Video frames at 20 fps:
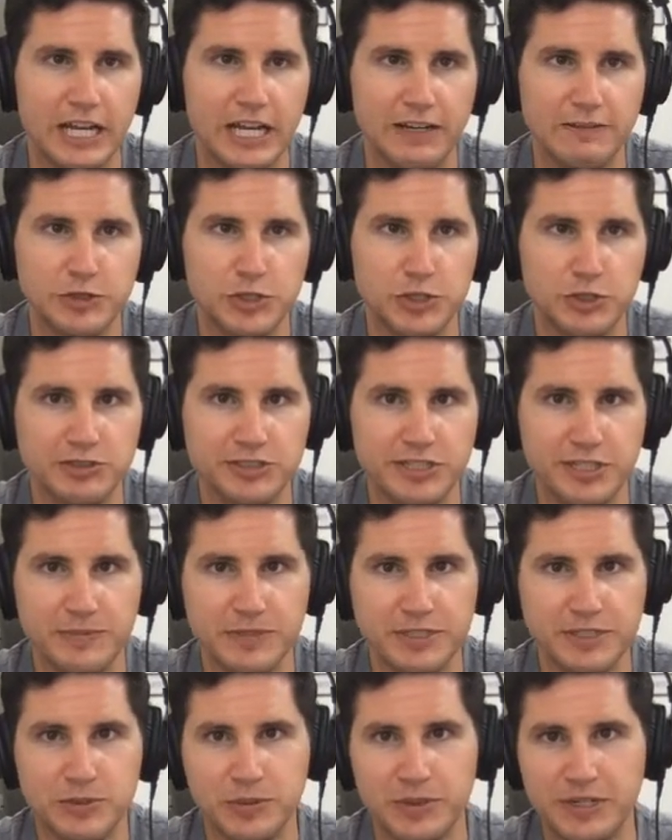choosing
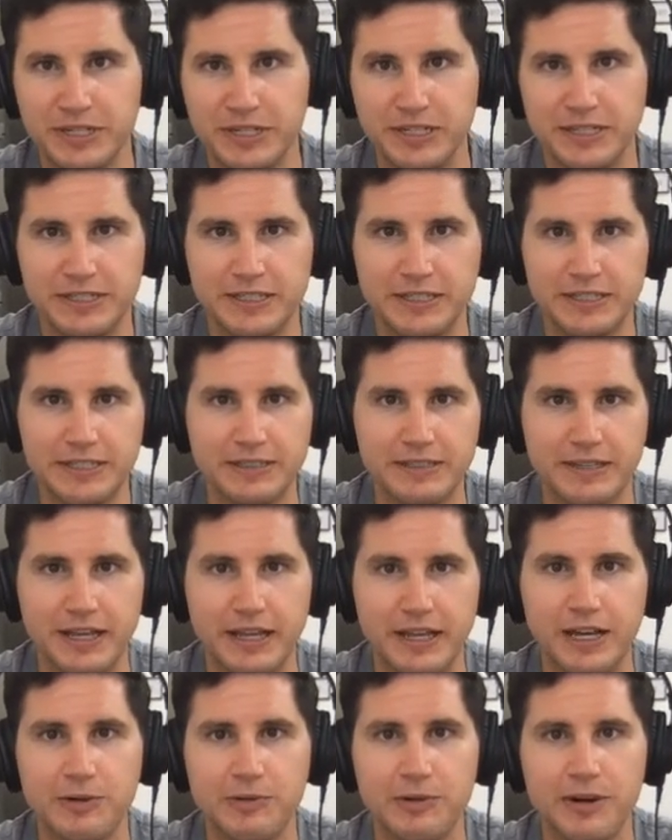between
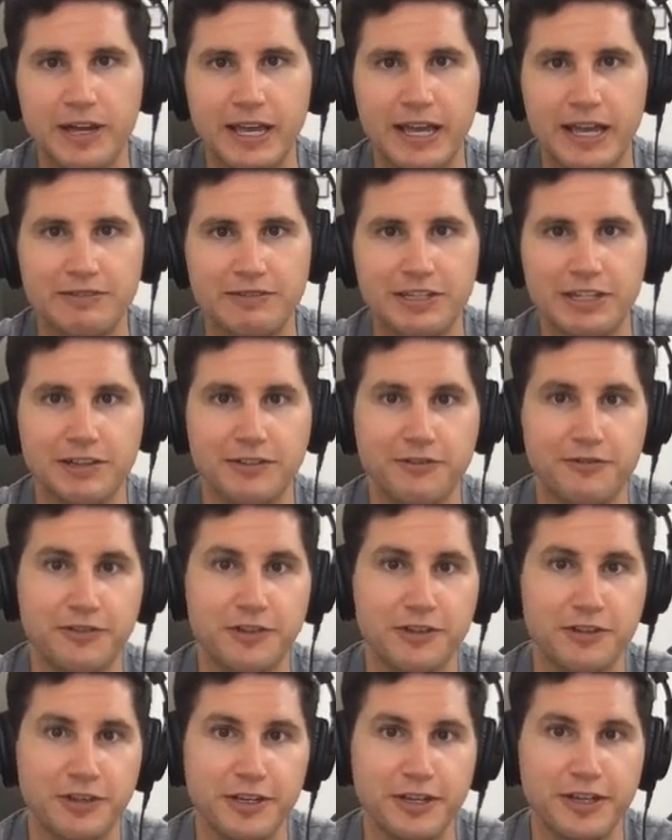like, oh, well, I have to either
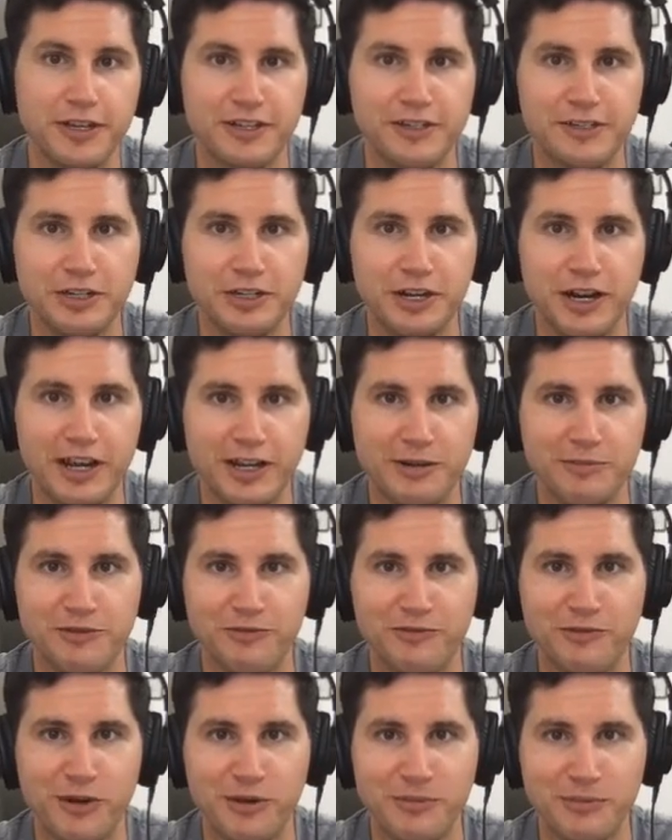feel good or I can
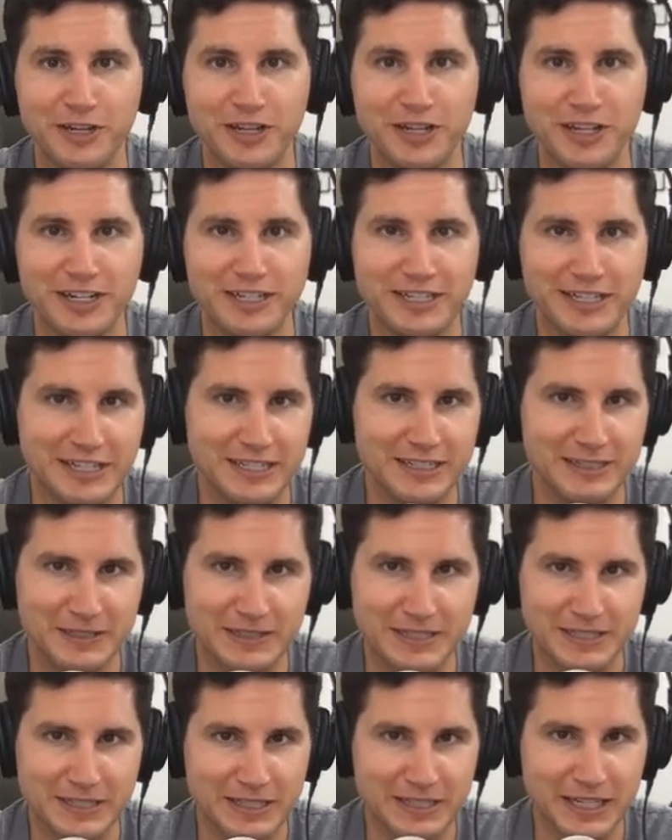perform good. And
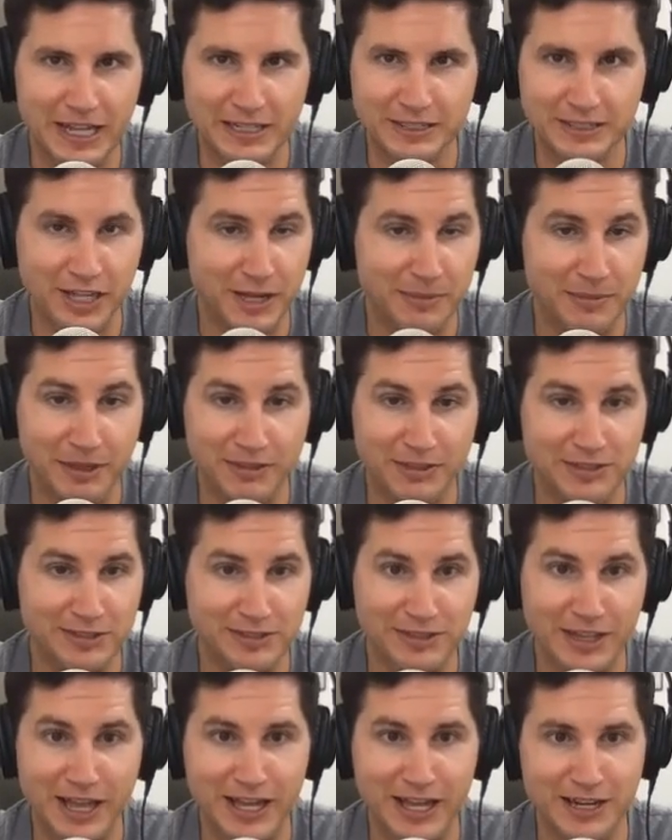I talk about this a
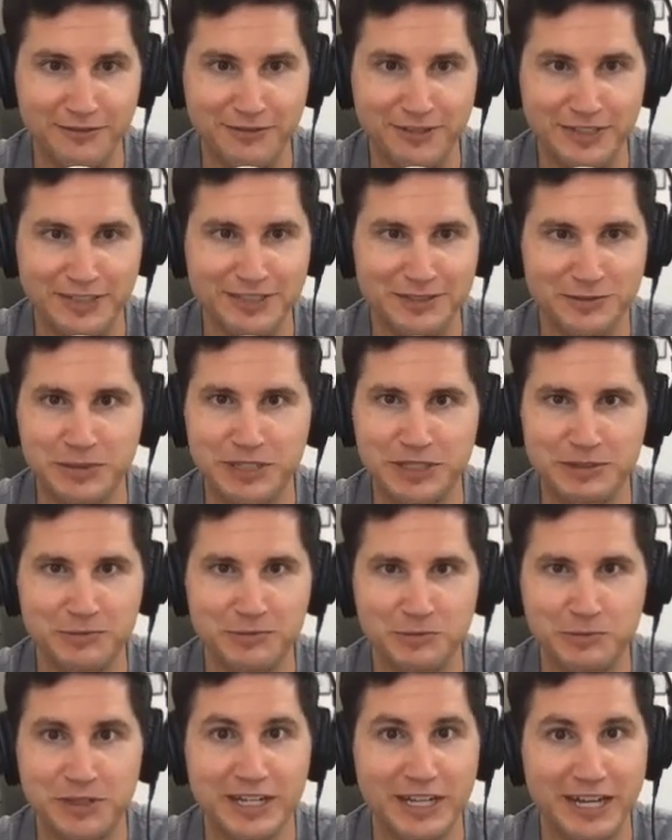lot of
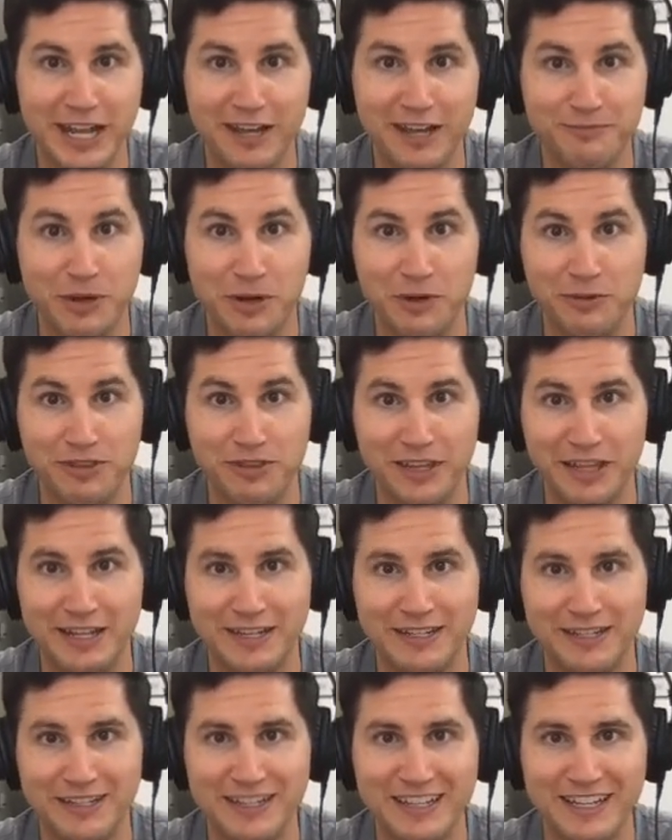we can have both.
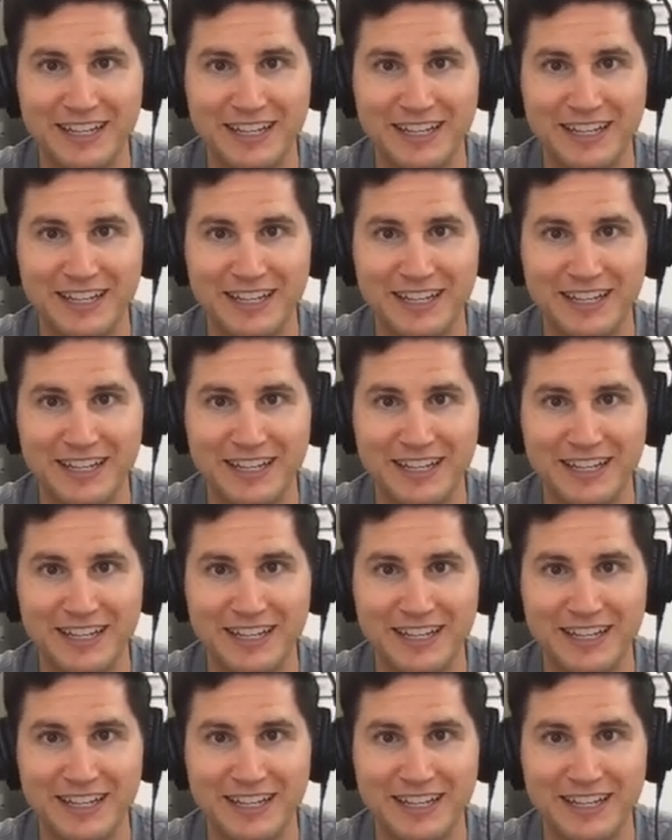And